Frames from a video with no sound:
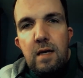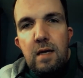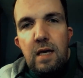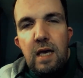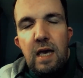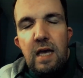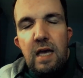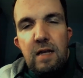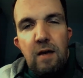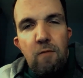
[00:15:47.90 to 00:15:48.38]

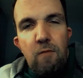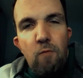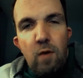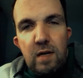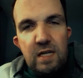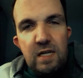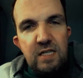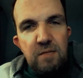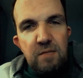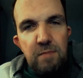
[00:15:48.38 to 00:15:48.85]
And I
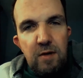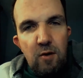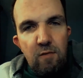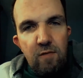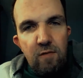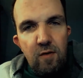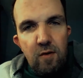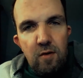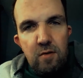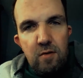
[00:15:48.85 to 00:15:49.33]
want it to be
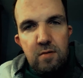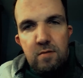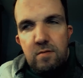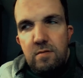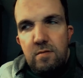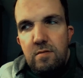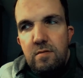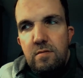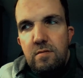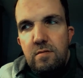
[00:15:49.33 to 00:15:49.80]
over.
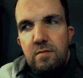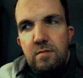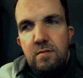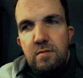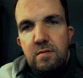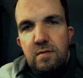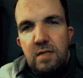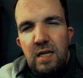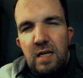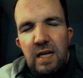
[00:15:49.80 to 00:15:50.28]

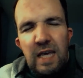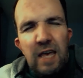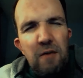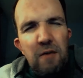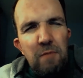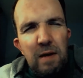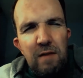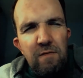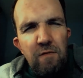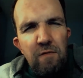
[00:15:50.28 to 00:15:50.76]
And I can't
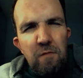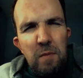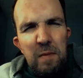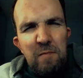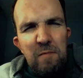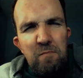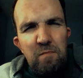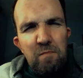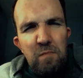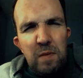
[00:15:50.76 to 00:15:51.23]
wait for
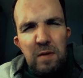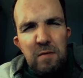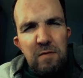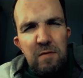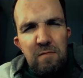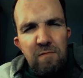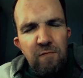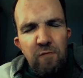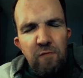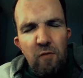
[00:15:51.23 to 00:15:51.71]

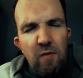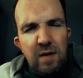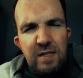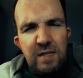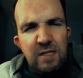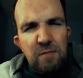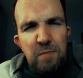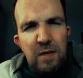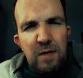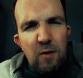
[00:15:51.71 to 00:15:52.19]

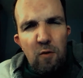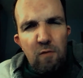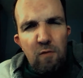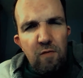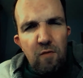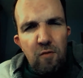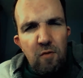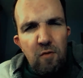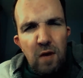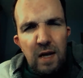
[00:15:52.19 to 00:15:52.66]
it to be
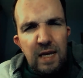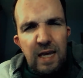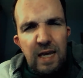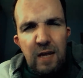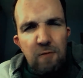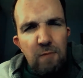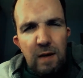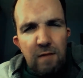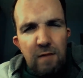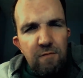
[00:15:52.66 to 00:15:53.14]
over. I
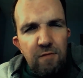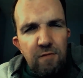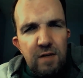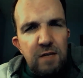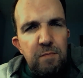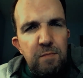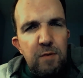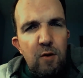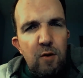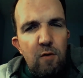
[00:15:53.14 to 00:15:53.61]
can't wait for it to
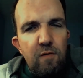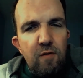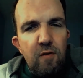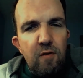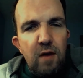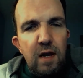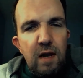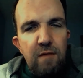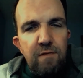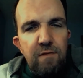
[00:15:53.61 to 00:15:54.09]
be over.
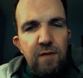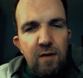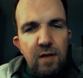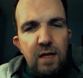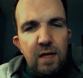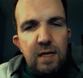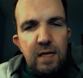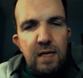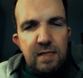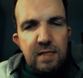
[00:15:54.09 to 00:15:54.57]
And I feel
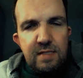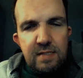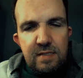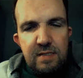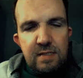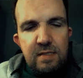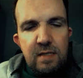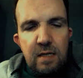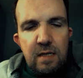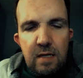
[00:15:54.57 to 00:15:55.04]
like
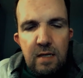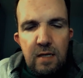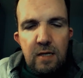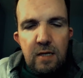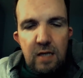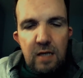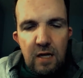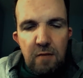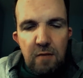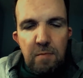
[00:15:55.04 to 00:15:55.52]
it's
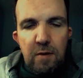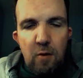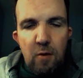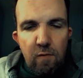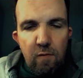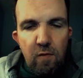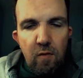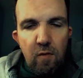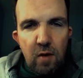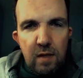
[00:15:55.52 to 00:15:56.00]
going to be
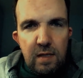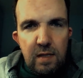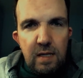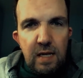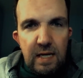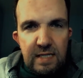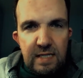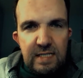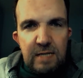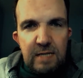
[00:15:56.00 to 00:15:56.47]
over in the
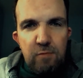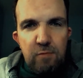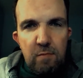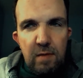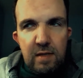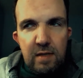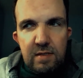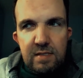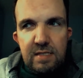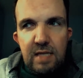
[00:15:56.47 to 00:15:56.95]
next couple
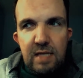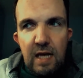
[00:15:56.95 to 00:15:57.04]
months.